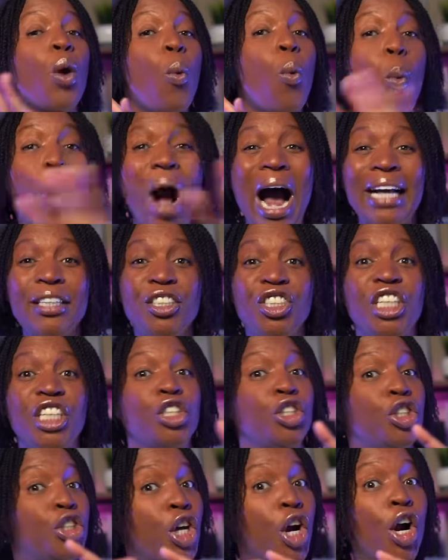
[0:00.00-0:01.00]
Watch
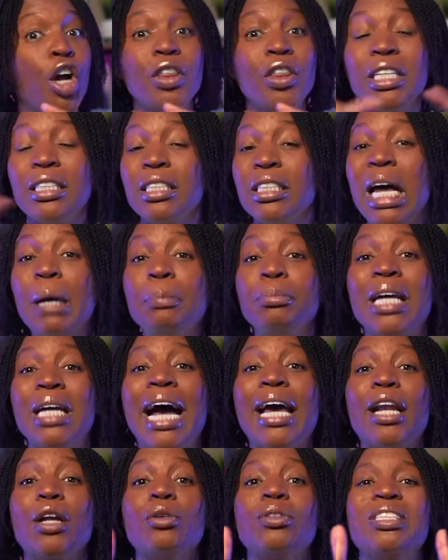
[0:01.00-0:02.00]
it. Turn the
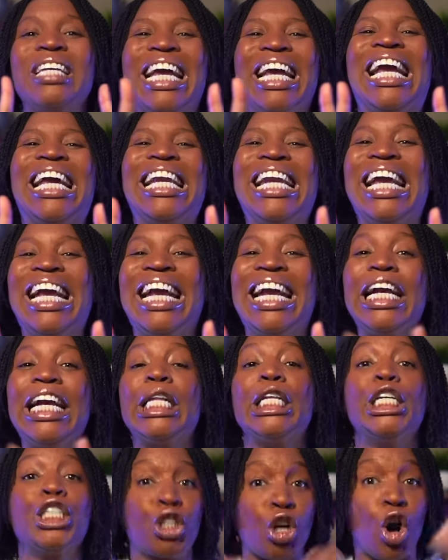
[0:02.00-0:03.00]
subtitles in
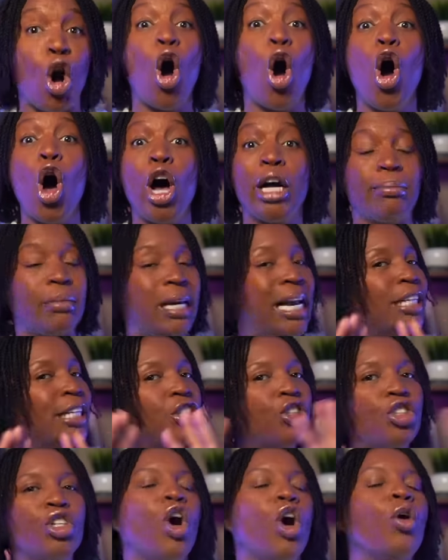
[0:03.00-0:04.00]
English on.
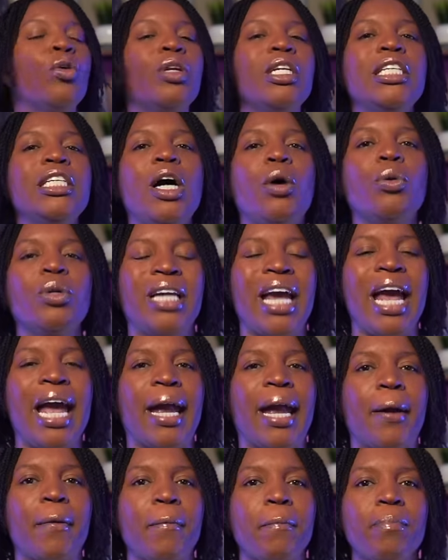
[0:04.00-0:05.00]
It's totally
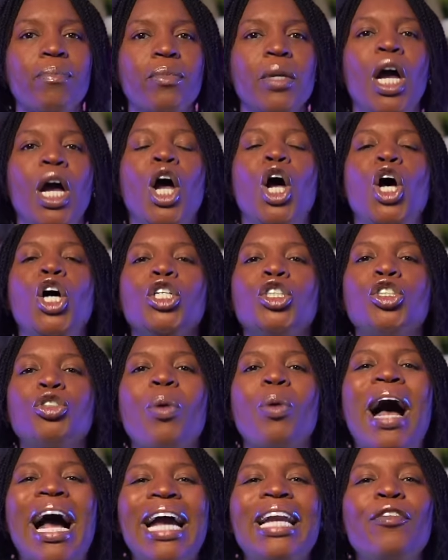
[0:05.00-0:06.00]
okay.
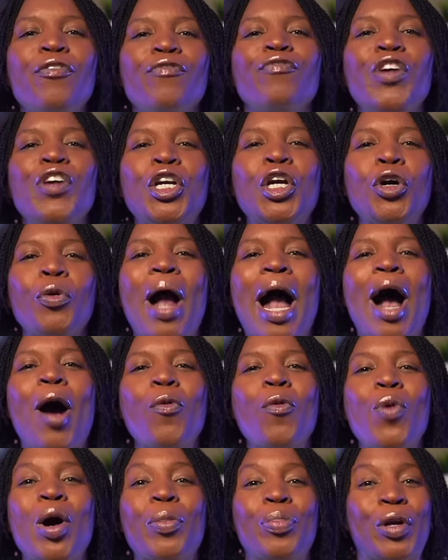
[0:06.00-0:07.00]
Try to figure
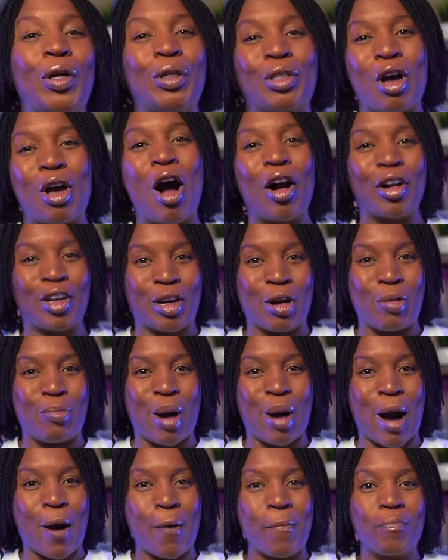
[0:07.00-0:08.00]
out what they're talking
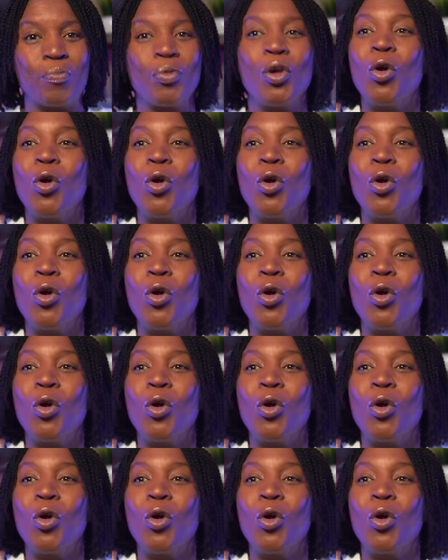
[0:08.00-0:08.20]
about.